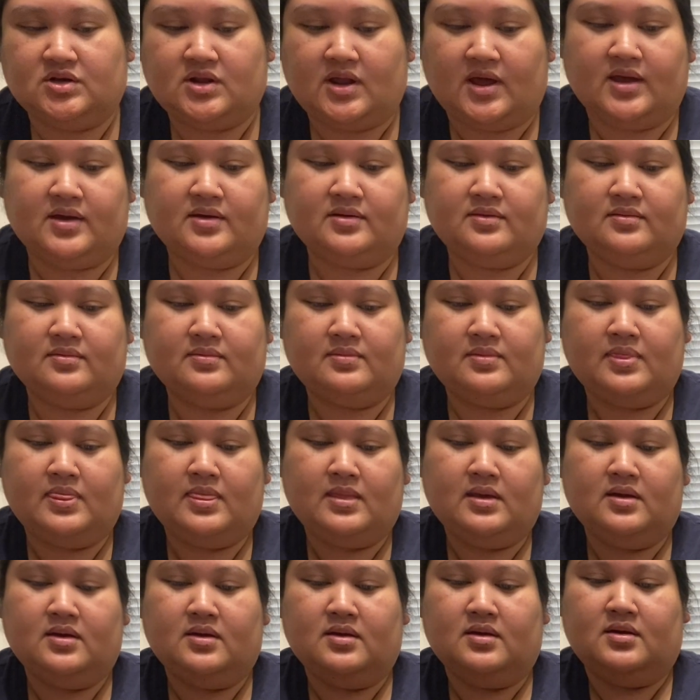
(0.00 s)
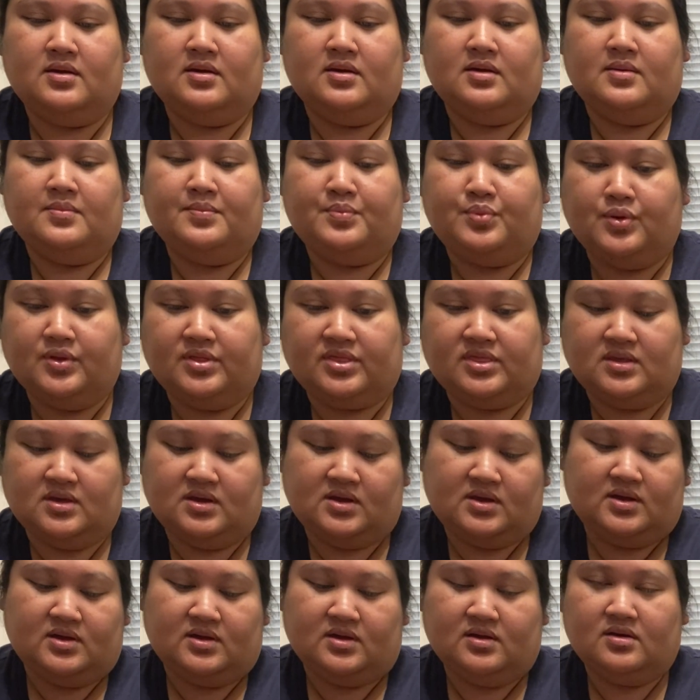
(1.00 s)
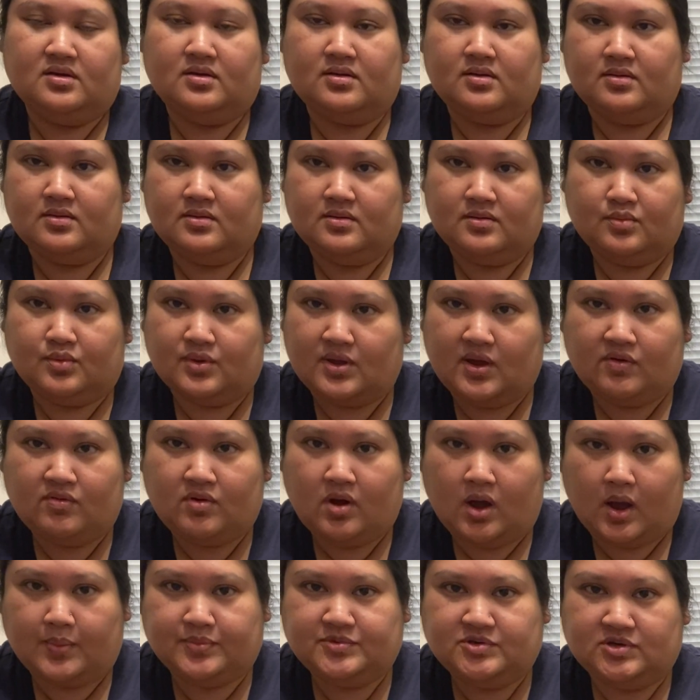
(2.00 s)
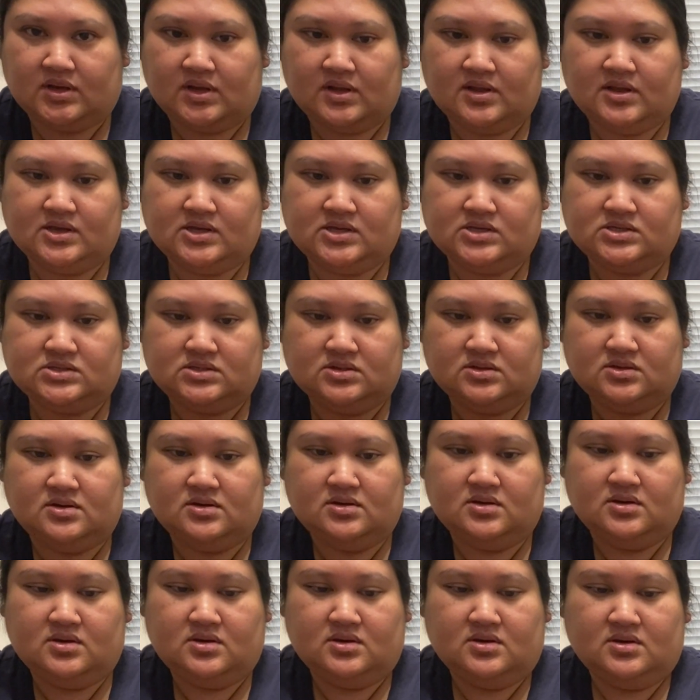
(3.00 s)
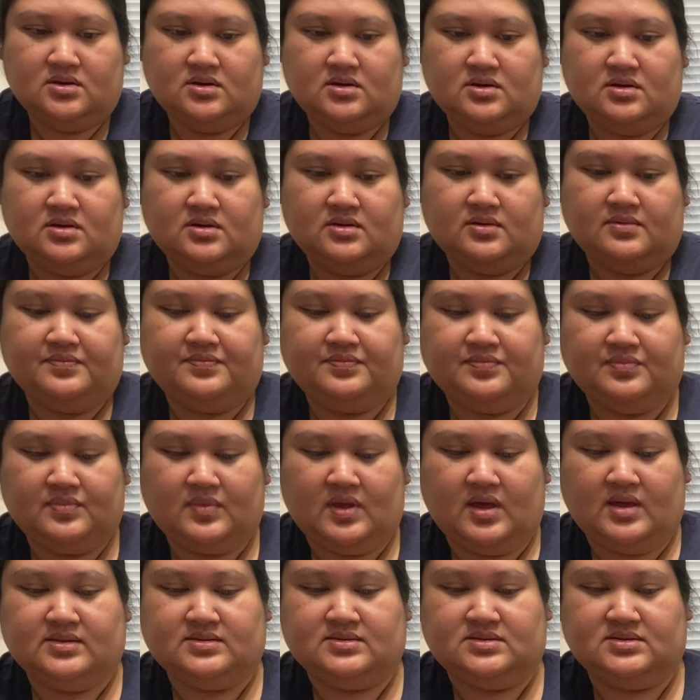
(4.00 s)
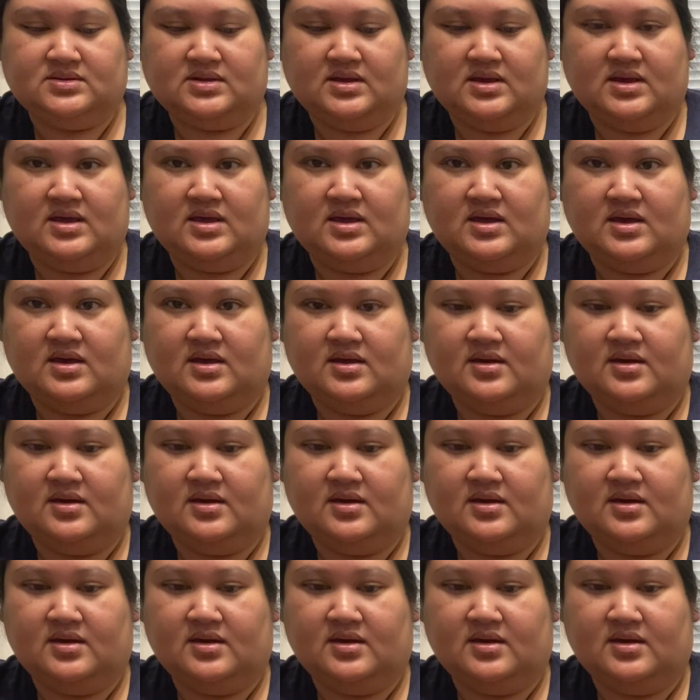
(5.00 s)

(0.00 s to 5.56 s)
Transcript: like put the whatever object it is and see